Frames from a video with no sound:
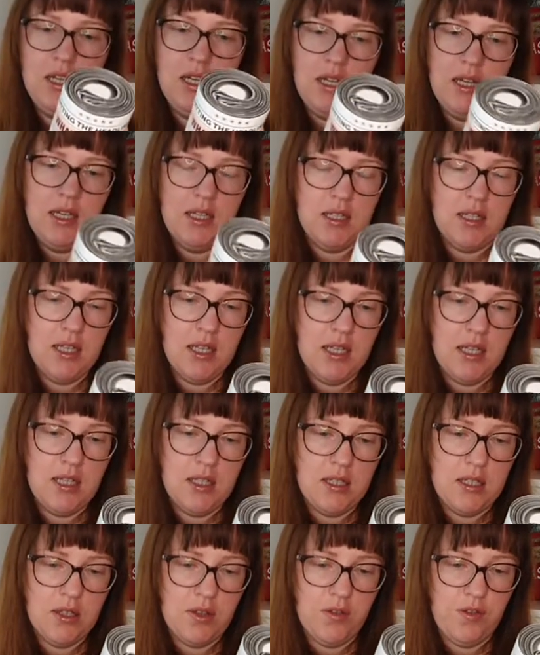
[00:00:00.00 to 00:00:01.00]
It
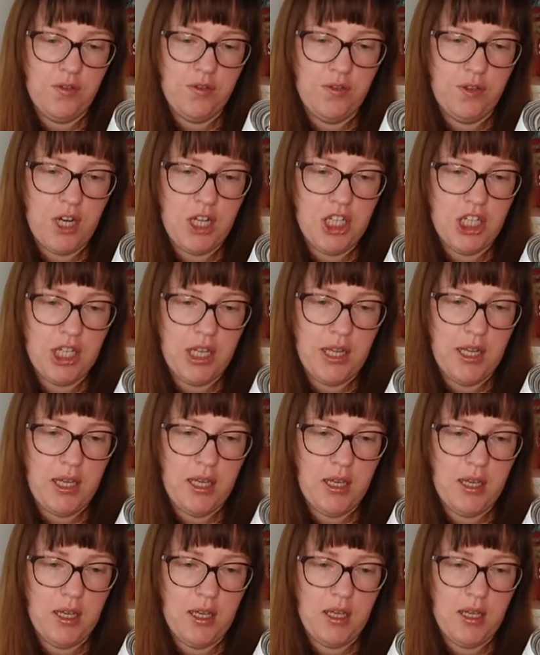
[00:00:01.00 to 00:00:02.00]
says Fresh
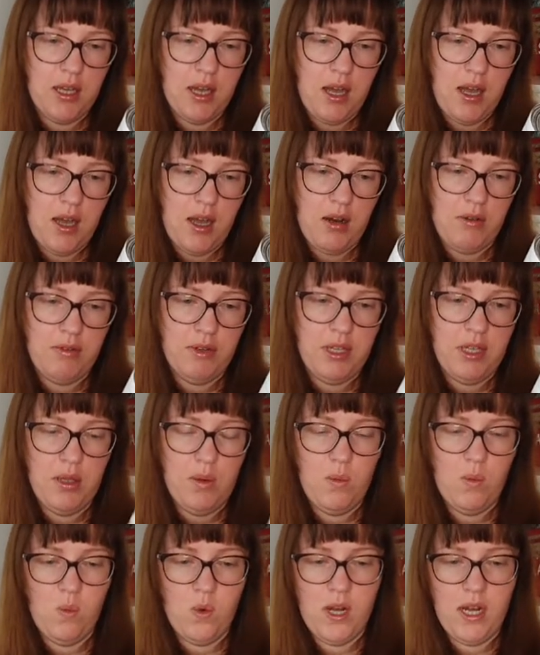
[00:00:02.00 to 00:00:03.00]
Ink RE
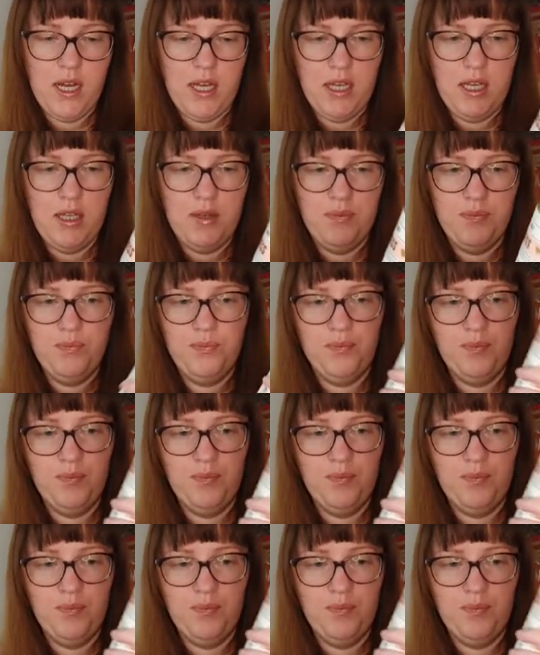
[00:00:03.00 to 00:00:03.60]
White.